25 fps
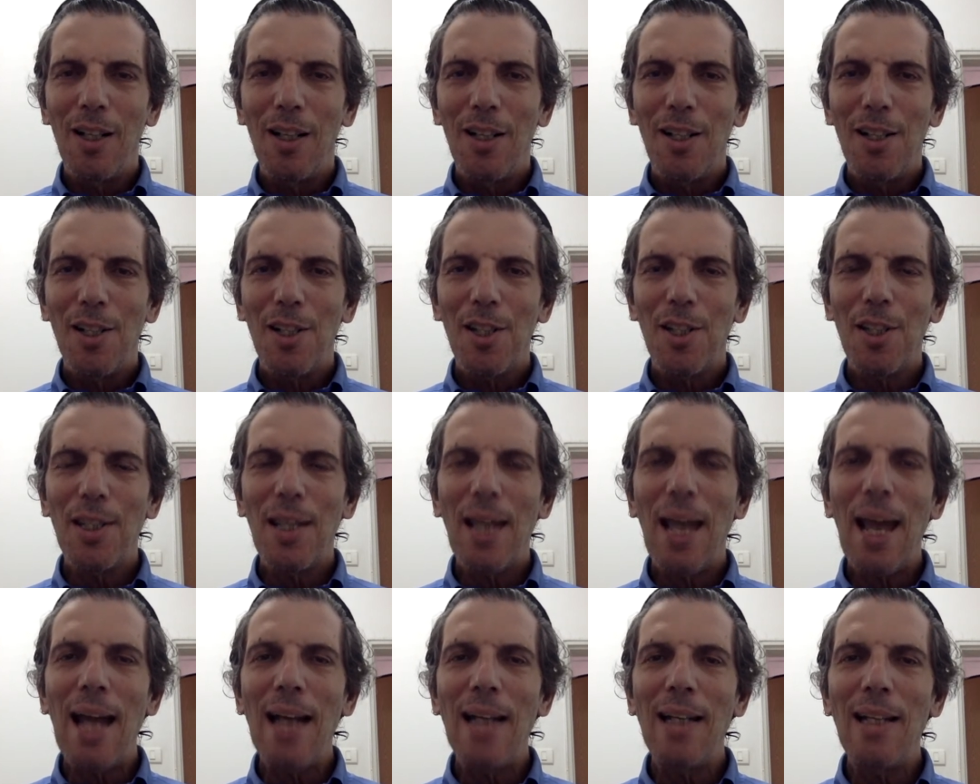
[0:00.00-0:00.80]

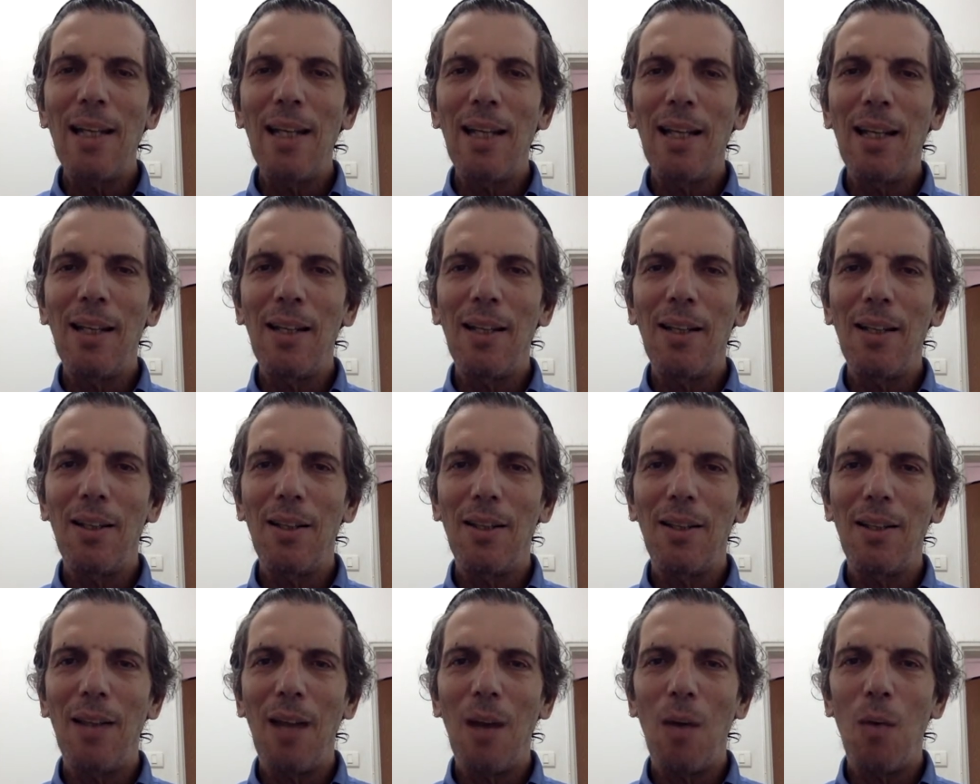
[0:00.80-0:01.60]

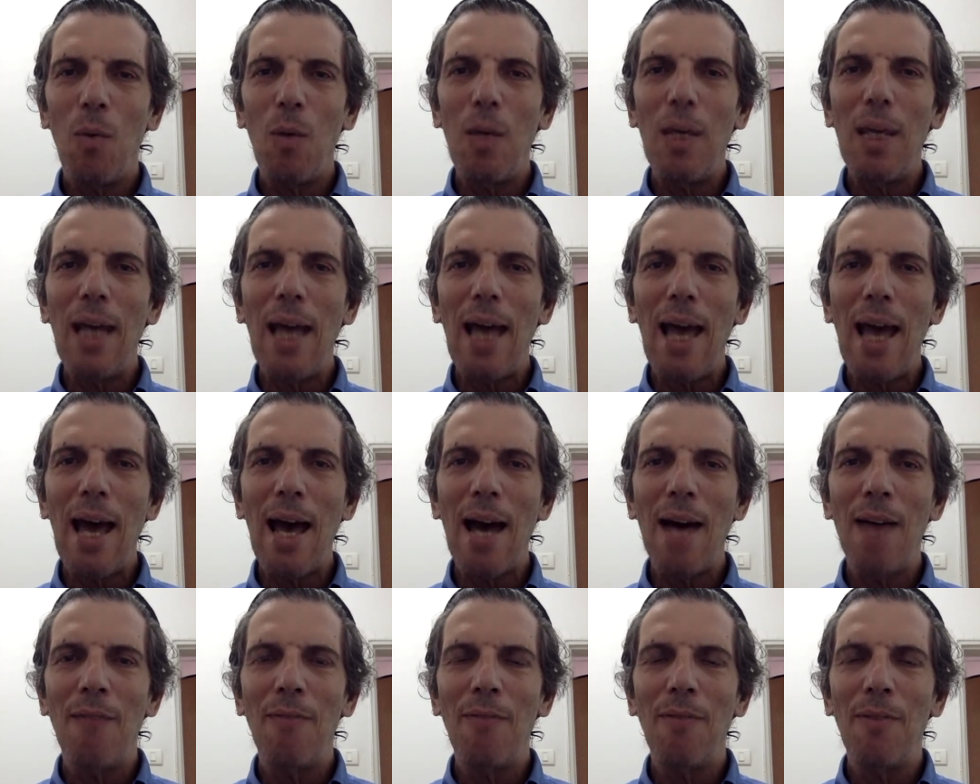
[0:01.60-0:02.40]
standing that we
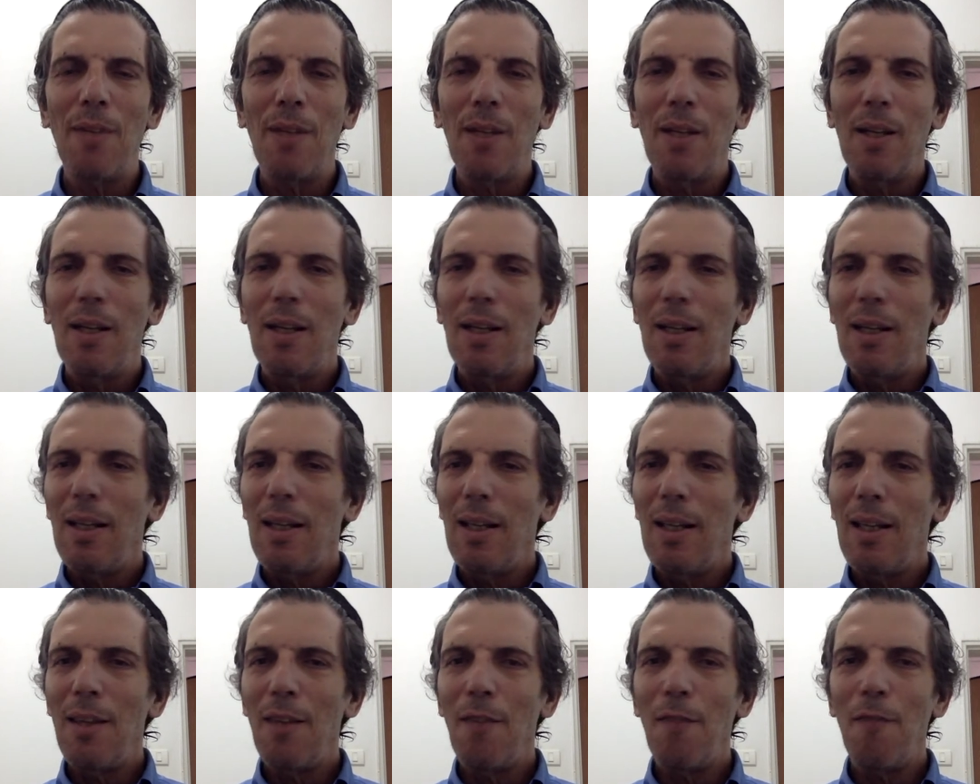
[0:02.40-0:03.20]
have
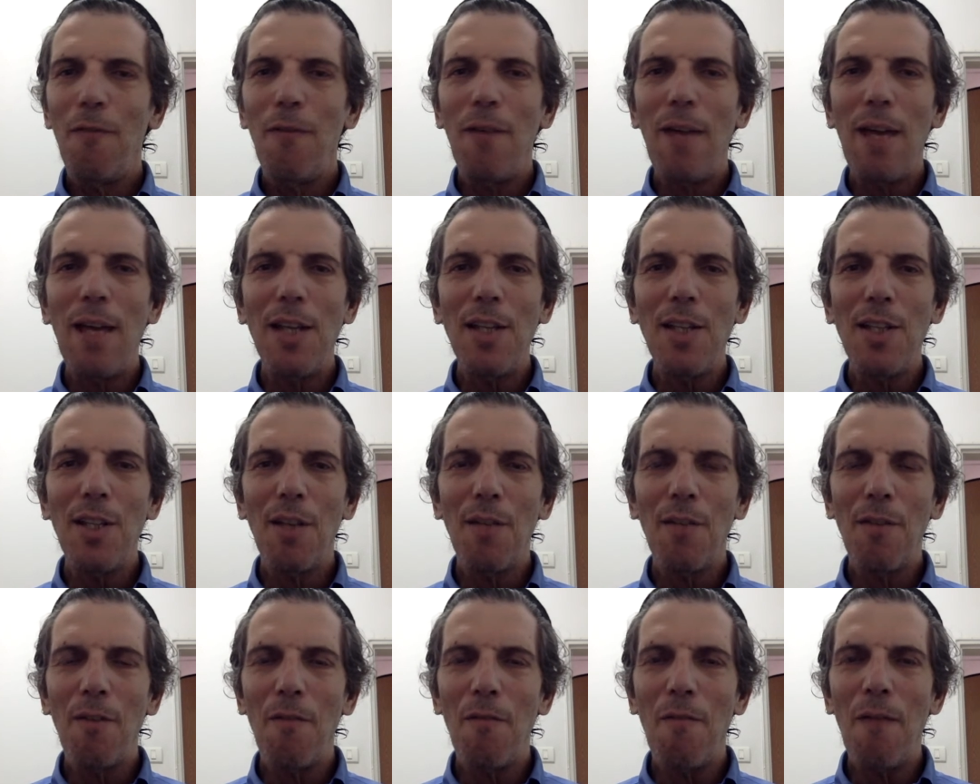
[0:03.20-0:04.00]
in the face
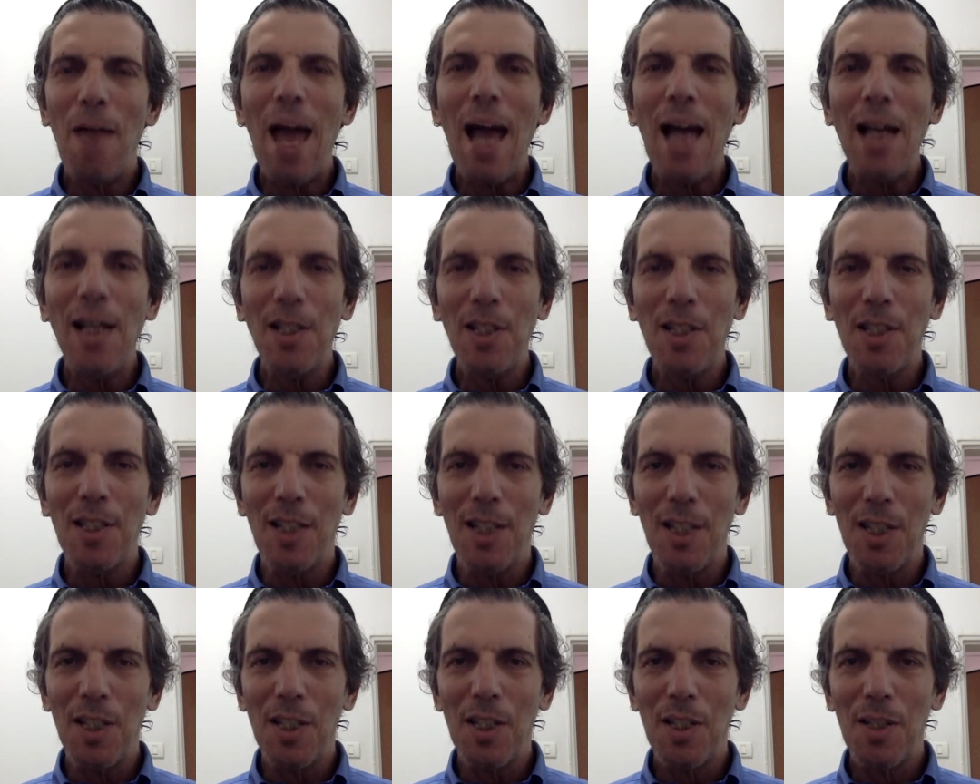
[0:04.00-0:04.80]
of the
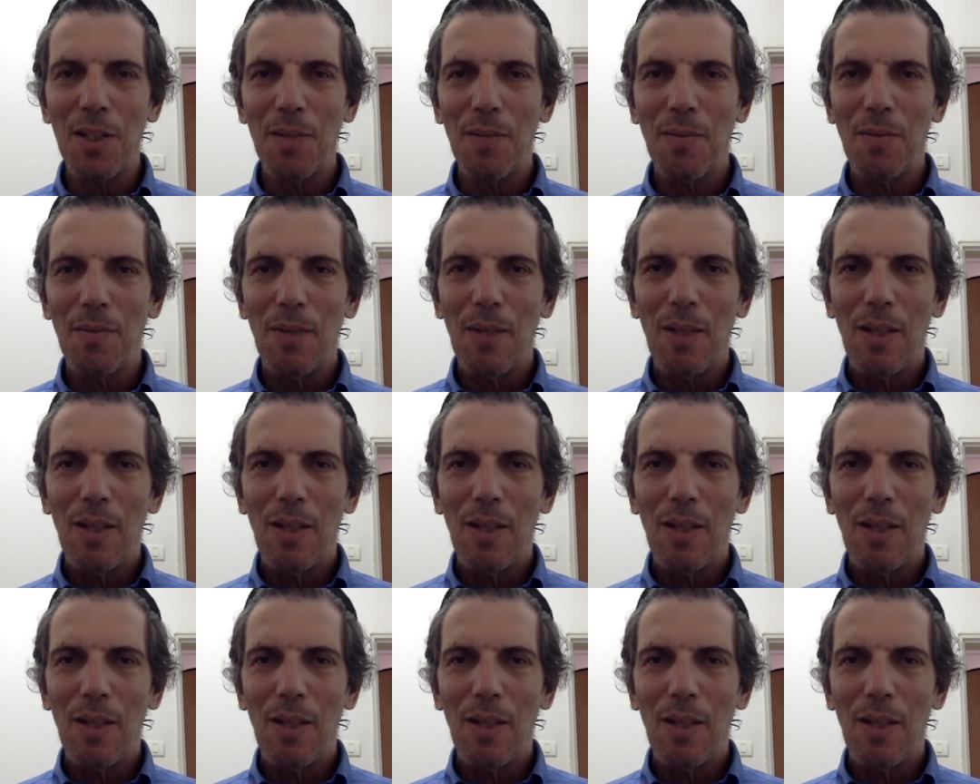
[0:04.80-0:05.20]
vastness